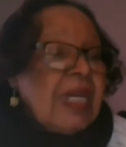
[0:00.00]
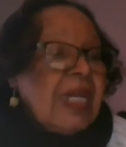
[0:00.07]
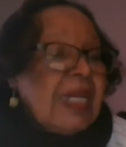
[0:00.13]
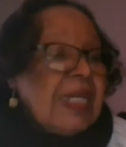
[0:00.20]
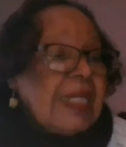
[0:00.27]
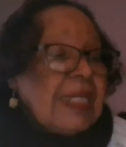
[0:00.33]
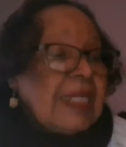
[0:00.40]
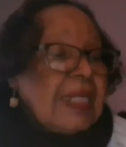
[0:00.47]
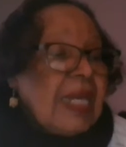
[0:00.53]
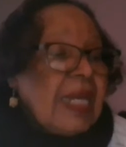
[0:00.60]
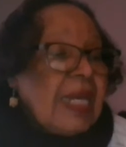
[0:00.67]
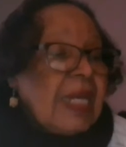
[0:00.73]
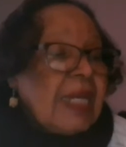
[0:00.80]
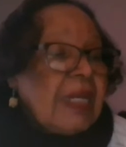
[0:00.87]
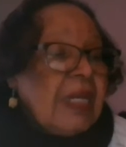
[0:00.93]
He
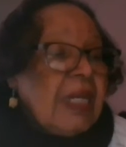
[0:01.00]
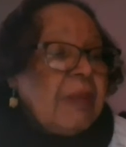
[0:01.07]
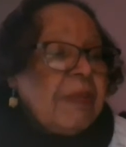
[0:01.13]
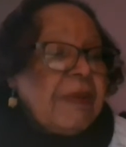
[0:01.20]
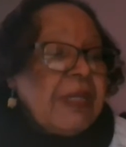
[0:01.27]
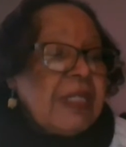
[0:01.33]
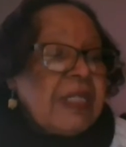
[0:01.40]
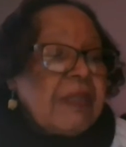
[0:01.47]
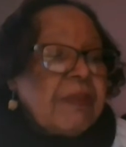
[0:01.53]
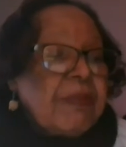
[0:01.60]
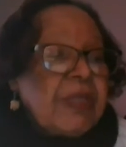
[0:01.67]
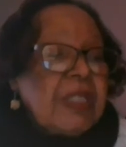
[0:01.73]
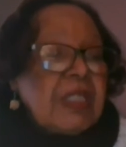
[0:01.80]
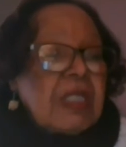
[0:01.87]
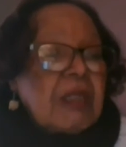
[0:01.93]
preached
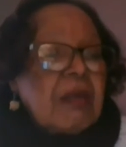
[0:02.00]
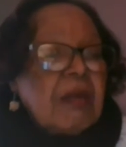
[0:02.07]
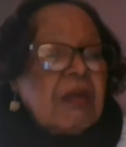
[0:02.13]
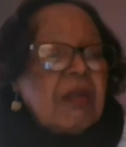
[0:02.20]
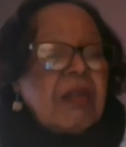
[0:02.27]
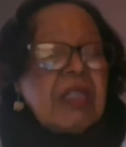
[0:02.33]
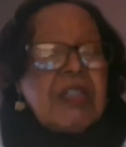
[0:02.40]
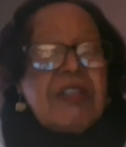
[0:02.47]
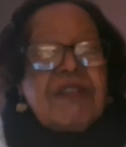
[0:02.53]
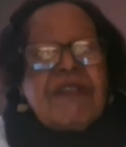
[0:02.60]
what is called the